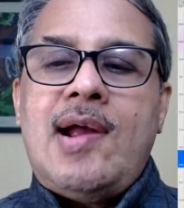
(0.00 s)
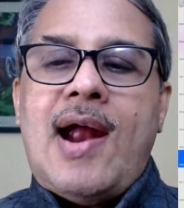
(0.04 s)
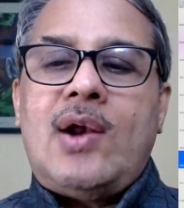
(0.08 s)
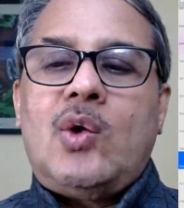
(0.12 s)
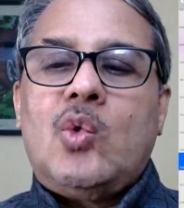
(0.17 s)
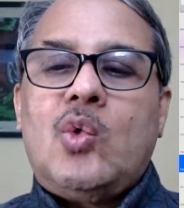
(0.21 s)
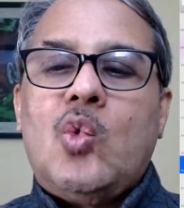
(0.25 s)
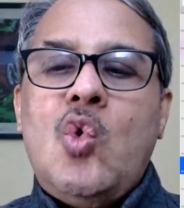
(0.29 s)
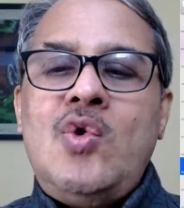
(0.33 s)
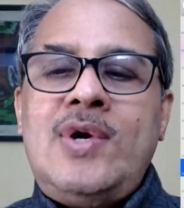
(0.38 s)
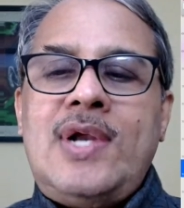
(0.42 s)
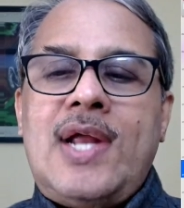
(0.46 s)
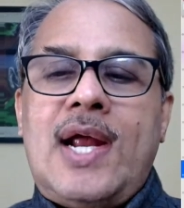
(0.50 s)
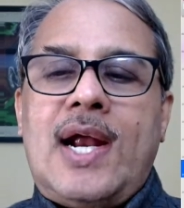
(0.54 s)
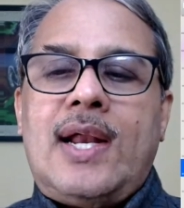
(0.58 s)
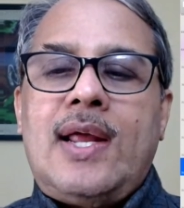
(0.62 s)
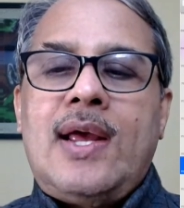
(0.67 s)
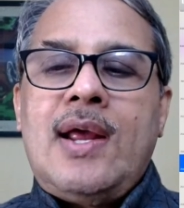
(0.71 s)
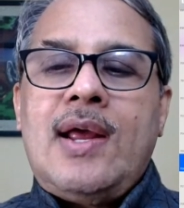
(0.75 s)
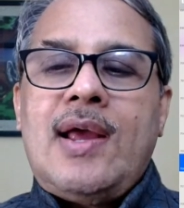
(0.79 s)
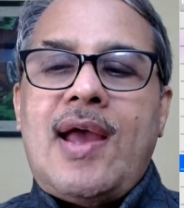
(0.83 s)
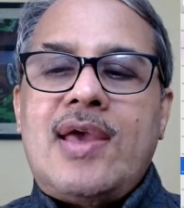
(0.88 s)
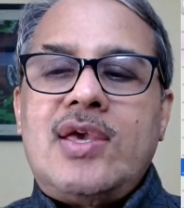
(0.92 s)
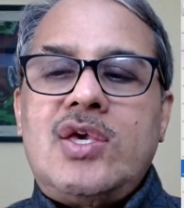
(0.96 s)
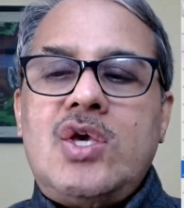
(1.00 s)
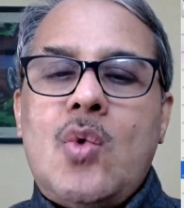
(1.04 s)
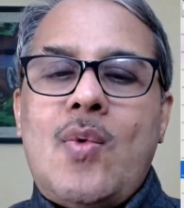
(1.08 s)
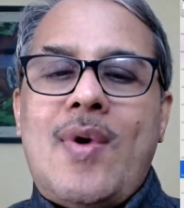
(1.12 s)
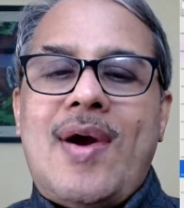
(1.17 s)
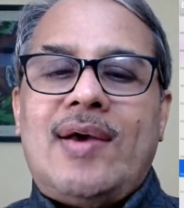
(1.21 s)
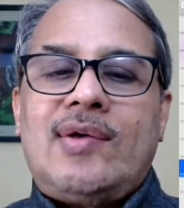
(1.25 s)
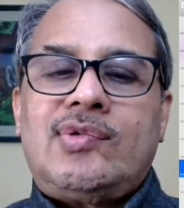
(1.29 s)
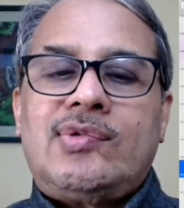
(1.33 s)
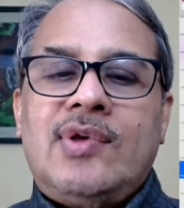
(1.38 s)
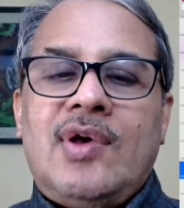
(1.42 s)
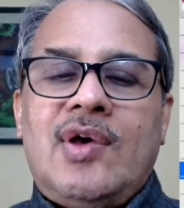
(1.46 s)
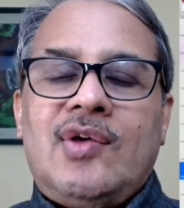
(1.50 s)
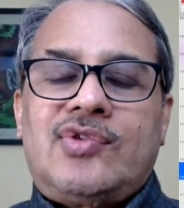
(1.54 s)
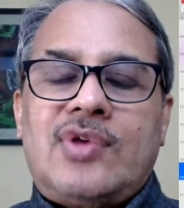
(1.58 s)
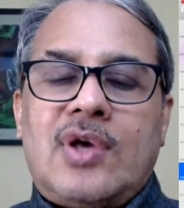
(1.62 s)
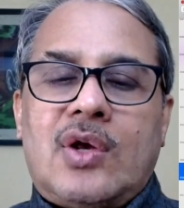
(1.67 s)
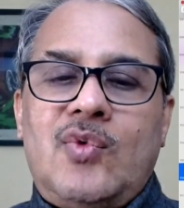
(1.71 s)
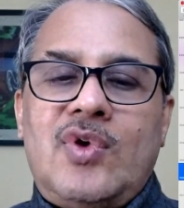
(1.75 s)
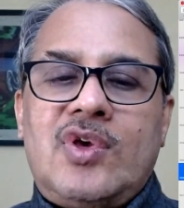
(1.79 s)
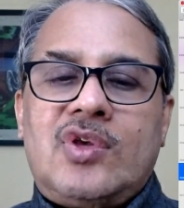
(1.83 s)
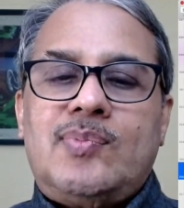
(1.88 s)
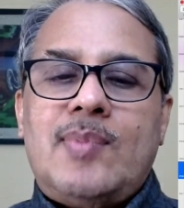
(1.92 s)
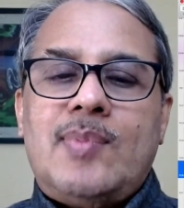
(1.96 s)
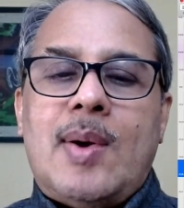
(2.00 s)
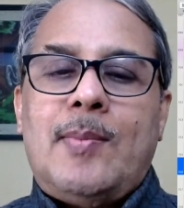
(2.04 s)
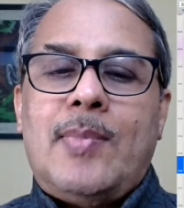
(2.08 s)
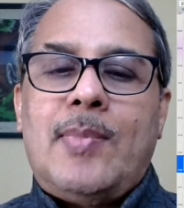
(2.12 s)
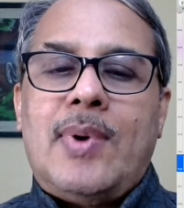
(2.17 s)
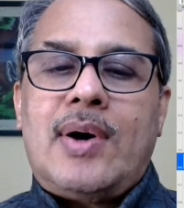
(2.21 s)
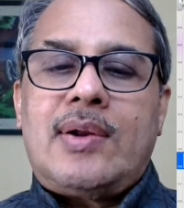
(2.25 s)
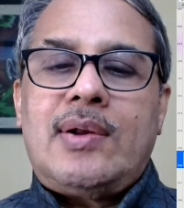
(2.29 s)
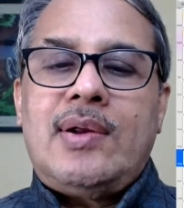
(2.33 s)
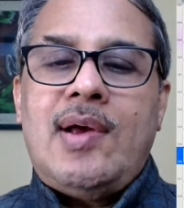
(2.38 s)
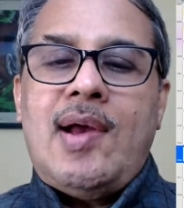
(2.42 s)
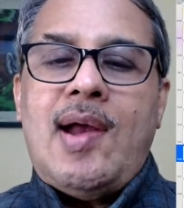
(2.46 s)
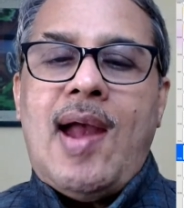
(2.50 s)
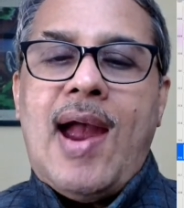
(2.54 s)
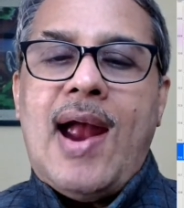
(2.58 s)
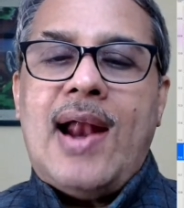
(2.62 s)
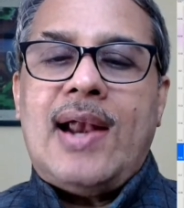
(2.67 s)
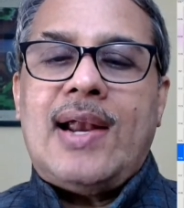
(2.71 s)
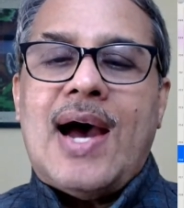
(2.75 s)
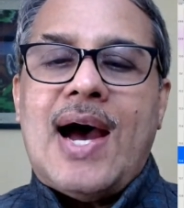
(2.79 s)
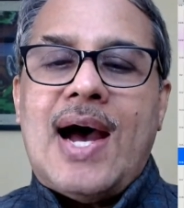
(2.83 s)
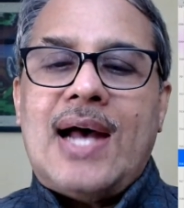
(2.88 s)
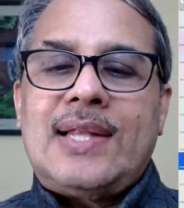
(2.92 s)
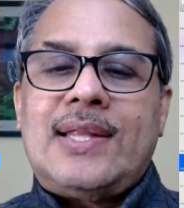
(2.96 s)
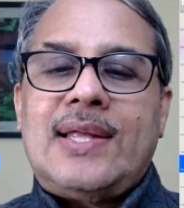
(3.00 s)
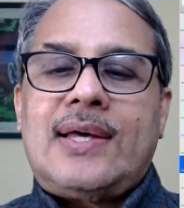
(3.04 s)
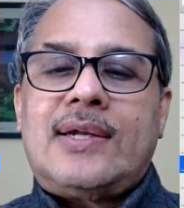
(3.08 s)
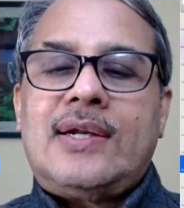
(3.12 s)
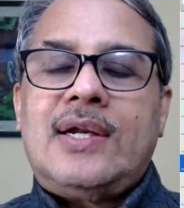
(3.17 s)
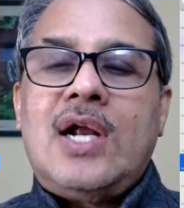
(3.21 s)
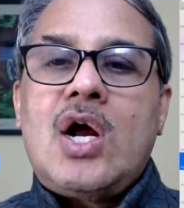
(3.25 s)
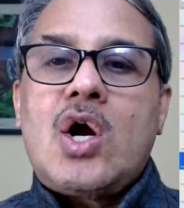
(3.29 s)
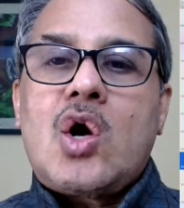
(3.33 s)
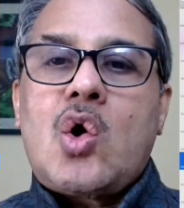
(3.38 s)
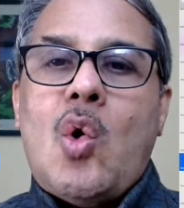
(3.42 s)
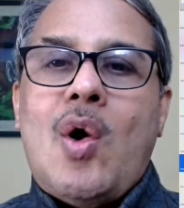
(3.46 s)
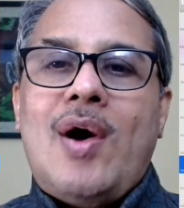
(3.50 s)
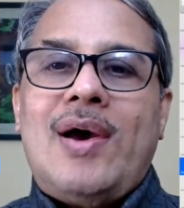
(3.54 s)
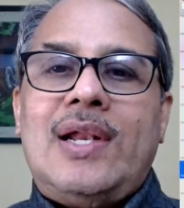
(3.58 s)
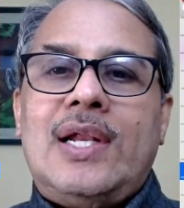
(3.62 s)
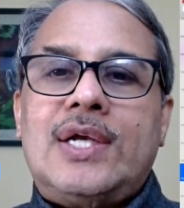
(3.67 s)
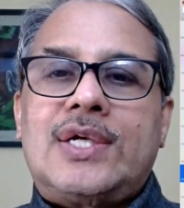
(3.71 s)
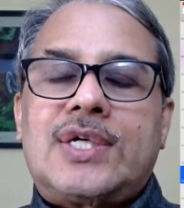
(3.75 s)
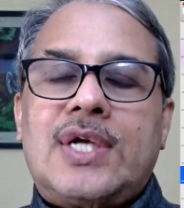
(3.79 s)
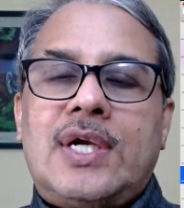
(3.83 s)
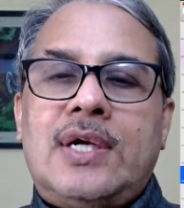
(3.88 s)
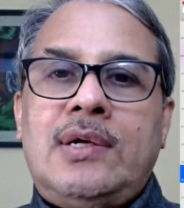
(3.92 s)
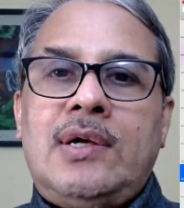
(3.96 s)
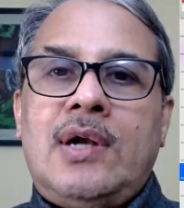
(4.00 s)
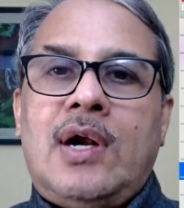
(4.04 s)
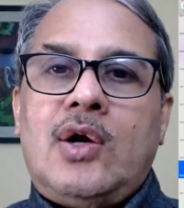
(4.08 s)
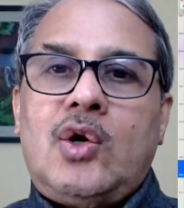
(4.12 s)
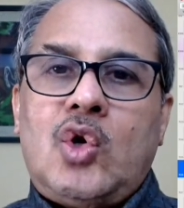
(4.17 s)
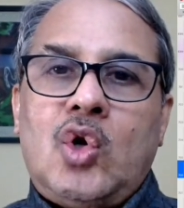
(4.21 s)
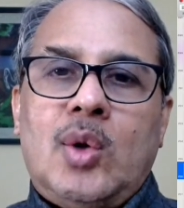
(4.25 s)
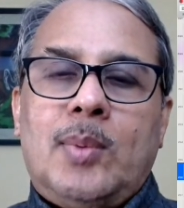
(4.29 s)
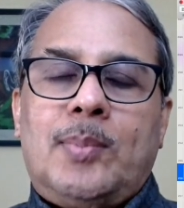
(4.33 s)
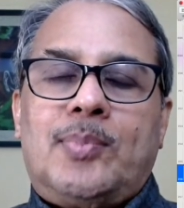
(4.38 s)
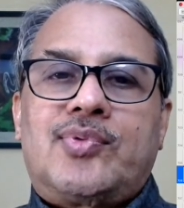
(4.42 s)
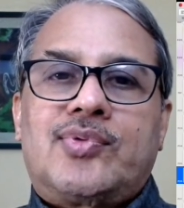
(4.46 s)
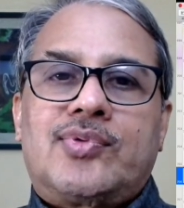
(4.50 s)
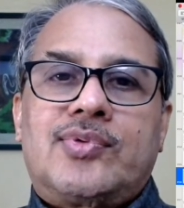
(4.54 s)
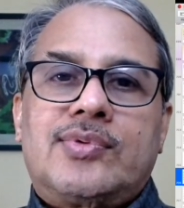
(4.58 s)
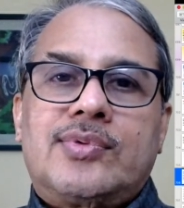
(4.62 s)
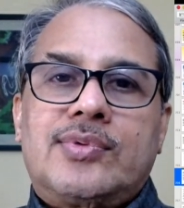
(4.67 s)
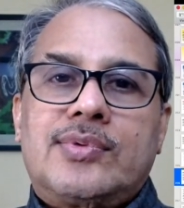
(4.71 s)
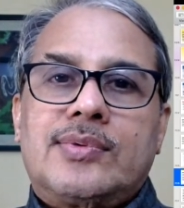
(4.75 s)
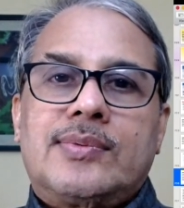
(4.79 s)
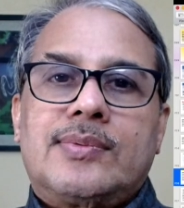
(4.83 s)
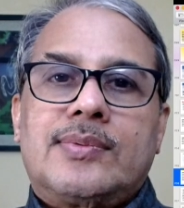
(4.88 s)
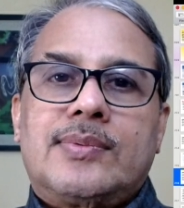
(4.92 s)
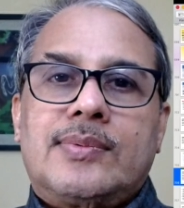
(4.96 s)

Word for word: and wounded a US service member and other coalition troops.